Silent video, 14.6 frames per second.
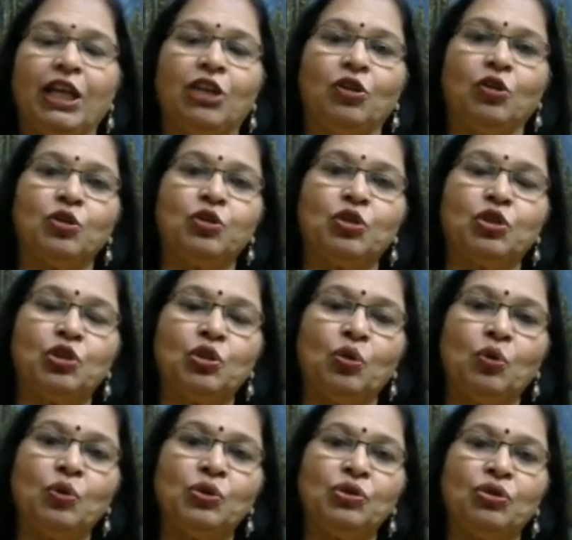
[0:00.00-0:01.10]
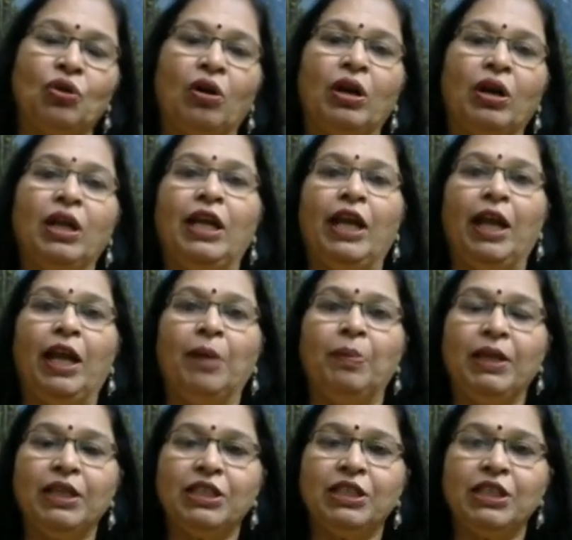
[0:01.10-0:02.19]
It also shows your
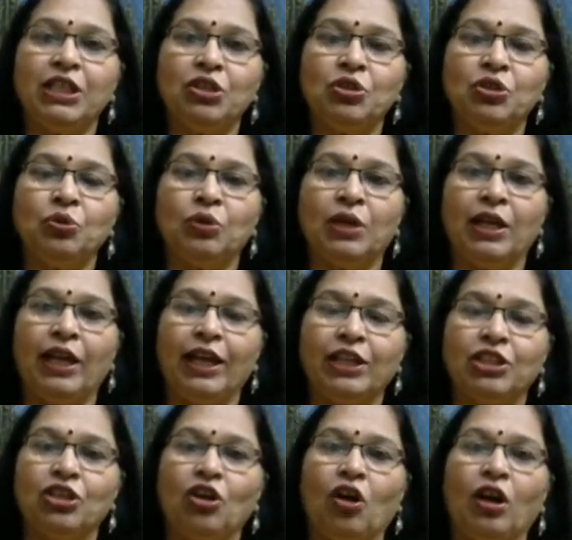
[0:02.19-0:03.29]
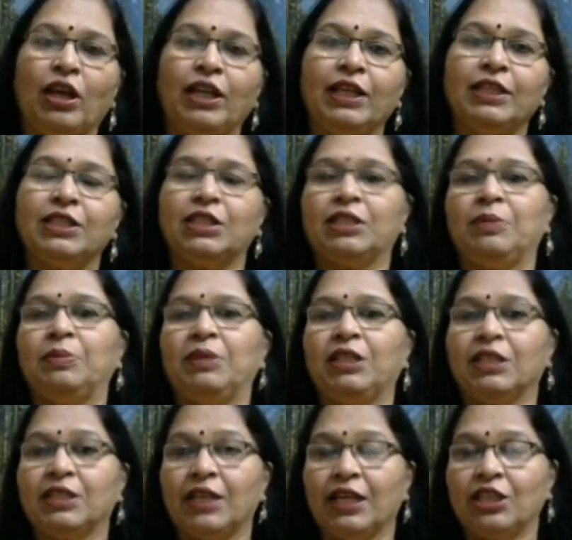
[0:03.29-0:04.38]
ability to collect knowledge,
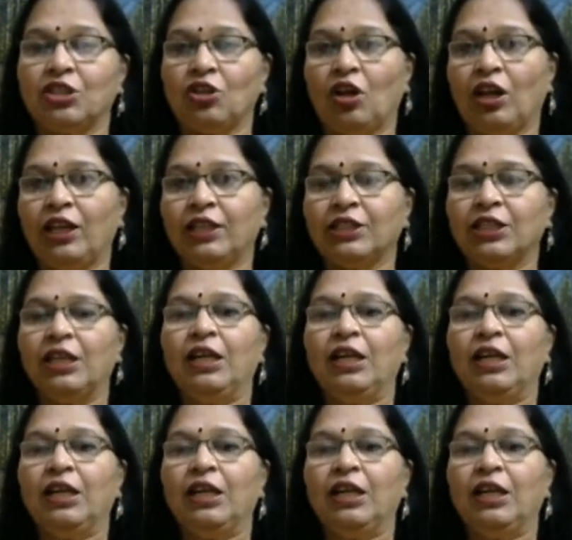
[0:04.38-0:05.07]
synthesize knowledge,